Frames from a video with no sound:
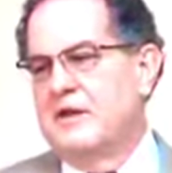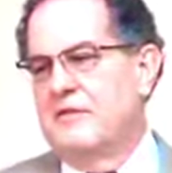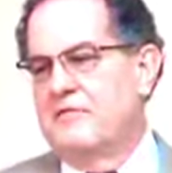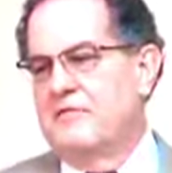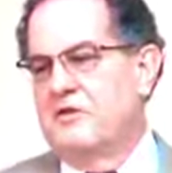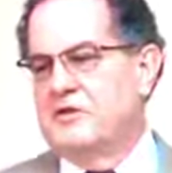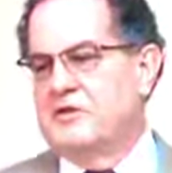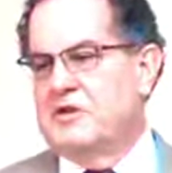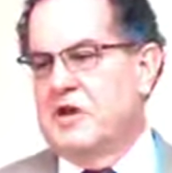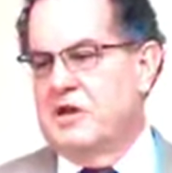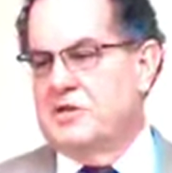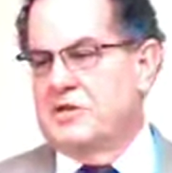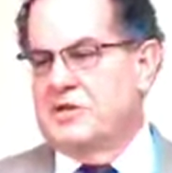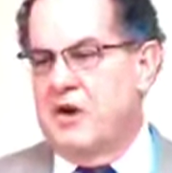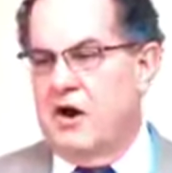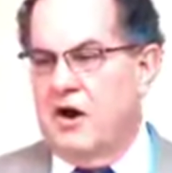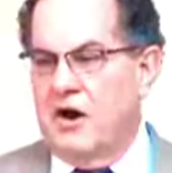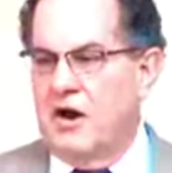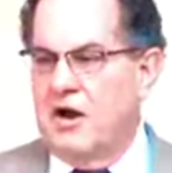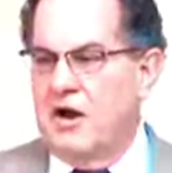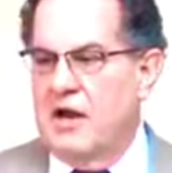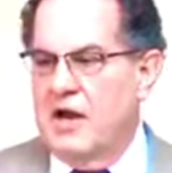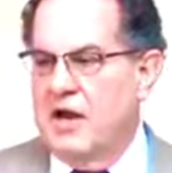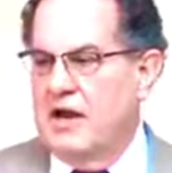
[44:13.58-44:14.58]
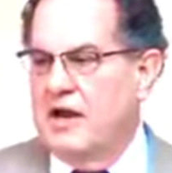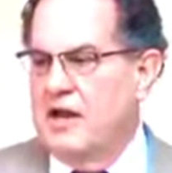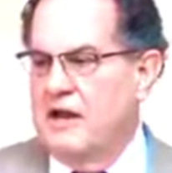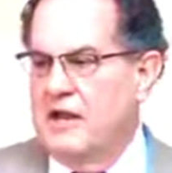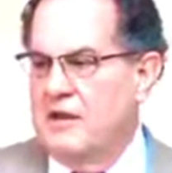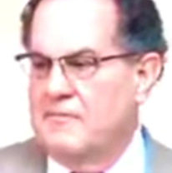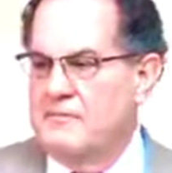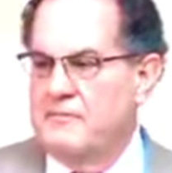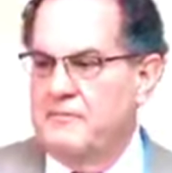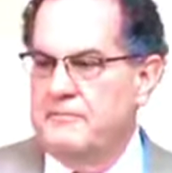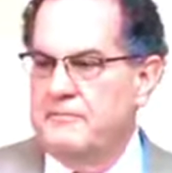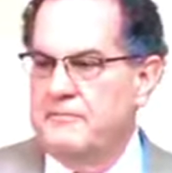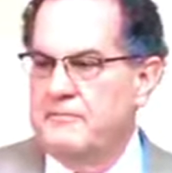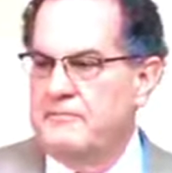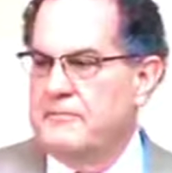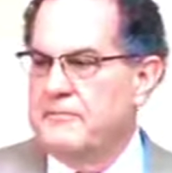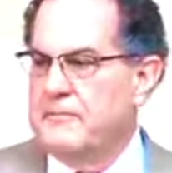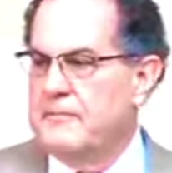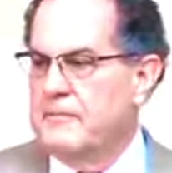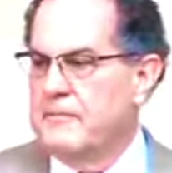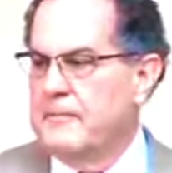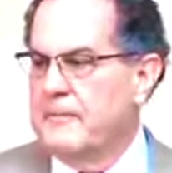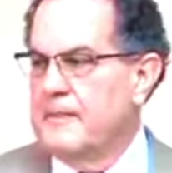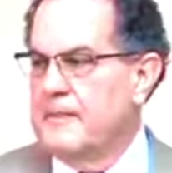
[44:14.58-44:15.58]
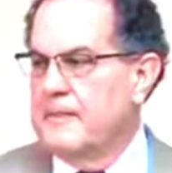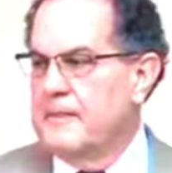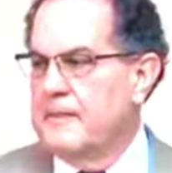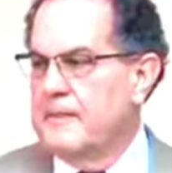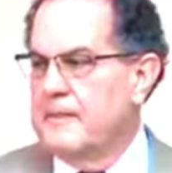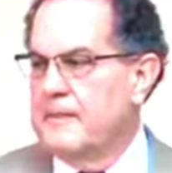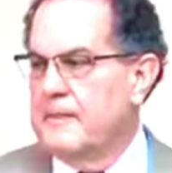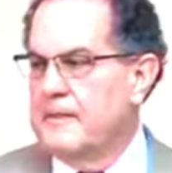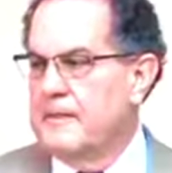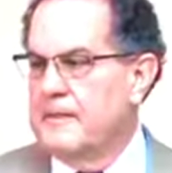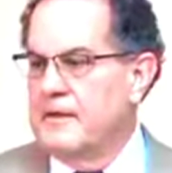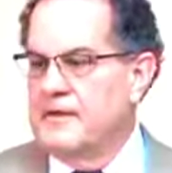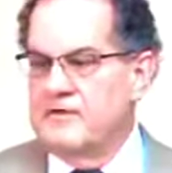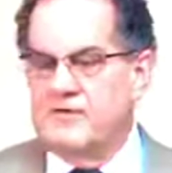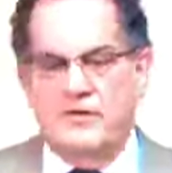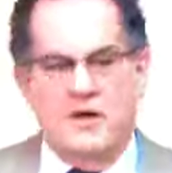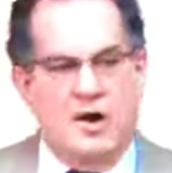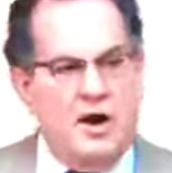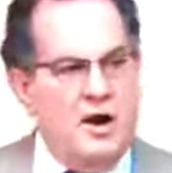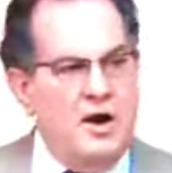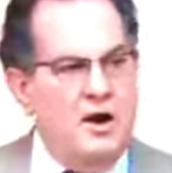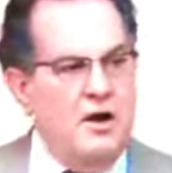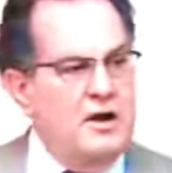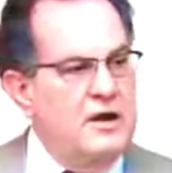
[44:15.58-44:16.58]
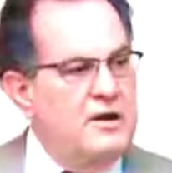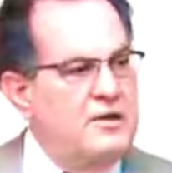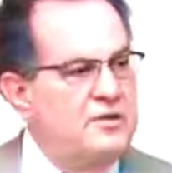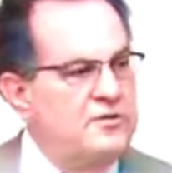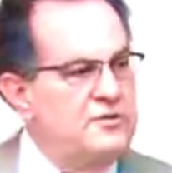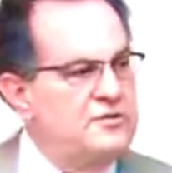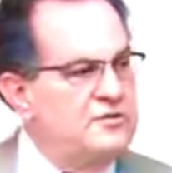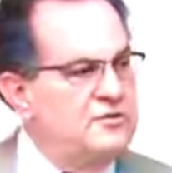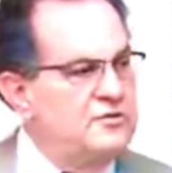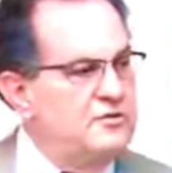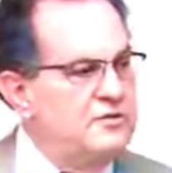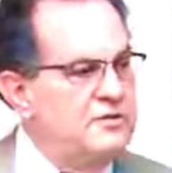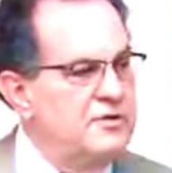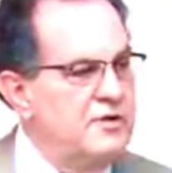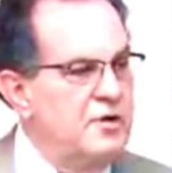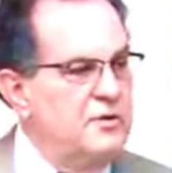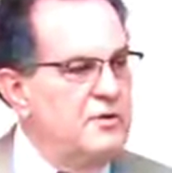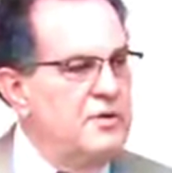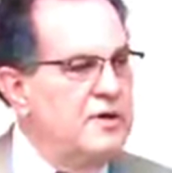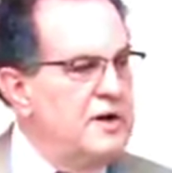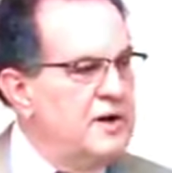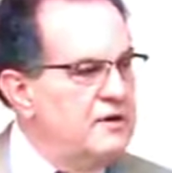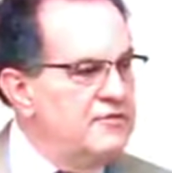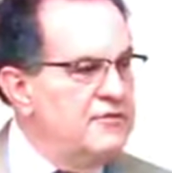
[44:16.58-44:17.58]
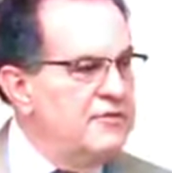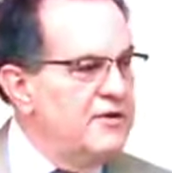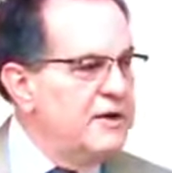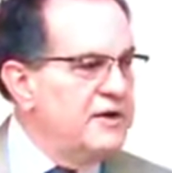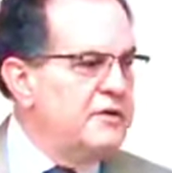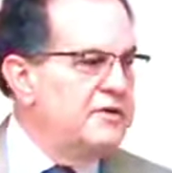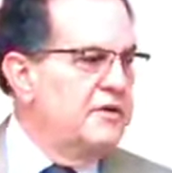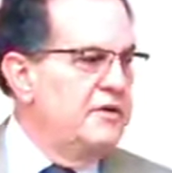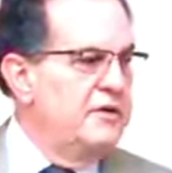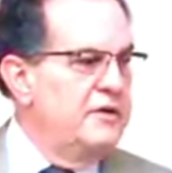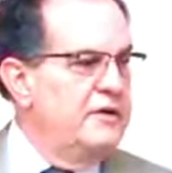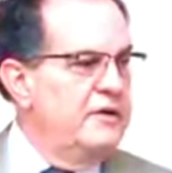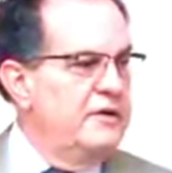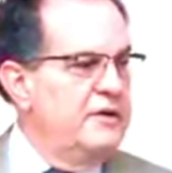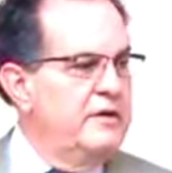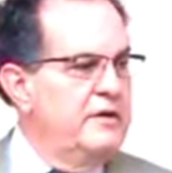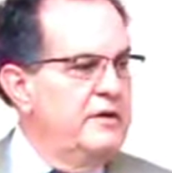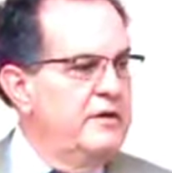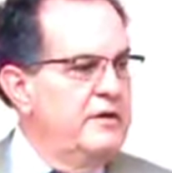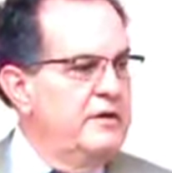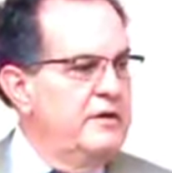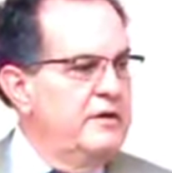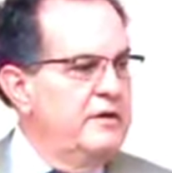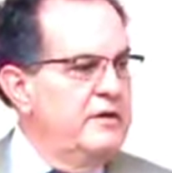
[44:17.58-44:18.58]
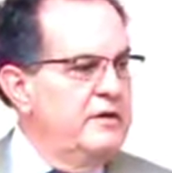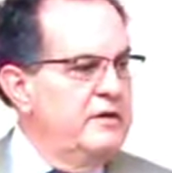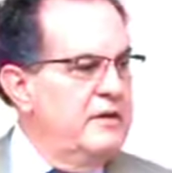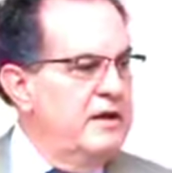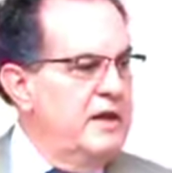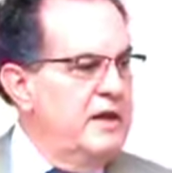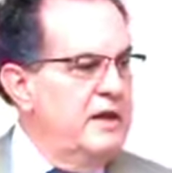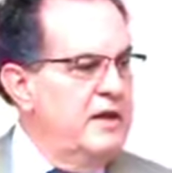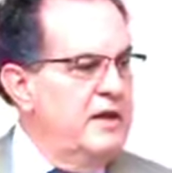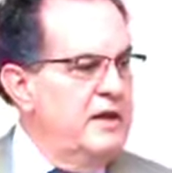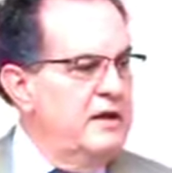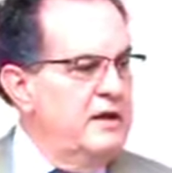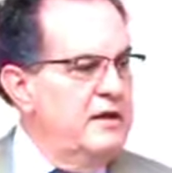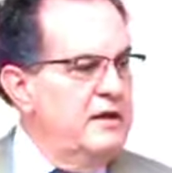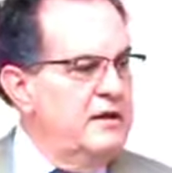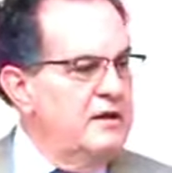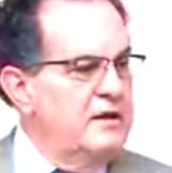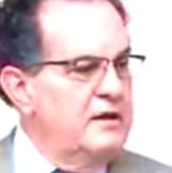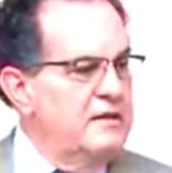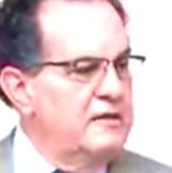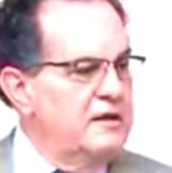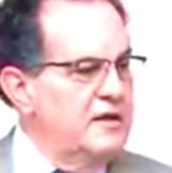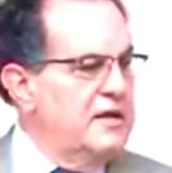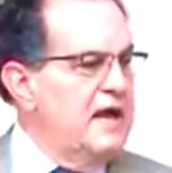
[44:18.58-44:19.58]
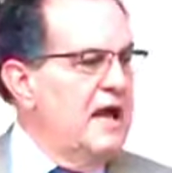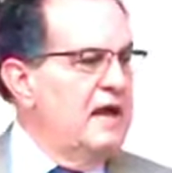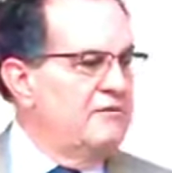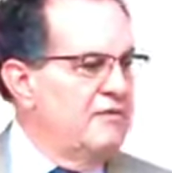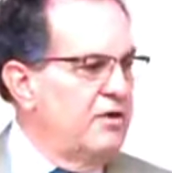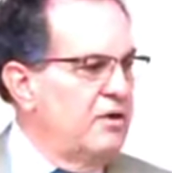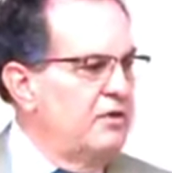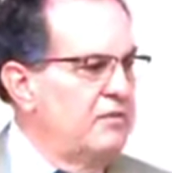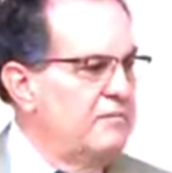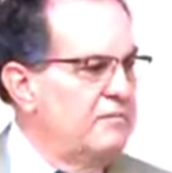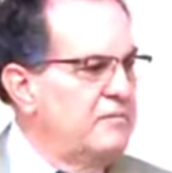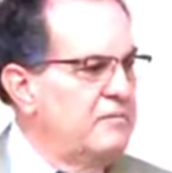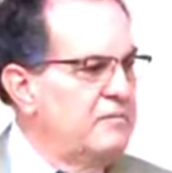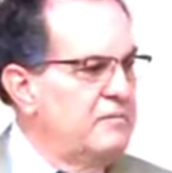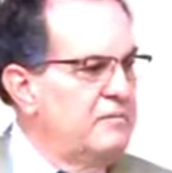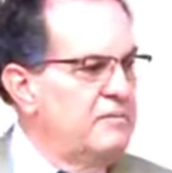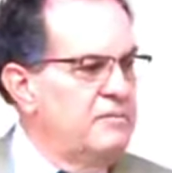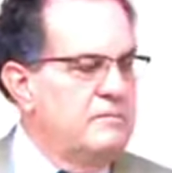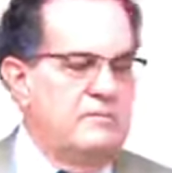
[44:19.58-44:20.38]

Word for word: have you checked your heart lately? This heart is no different than the devil.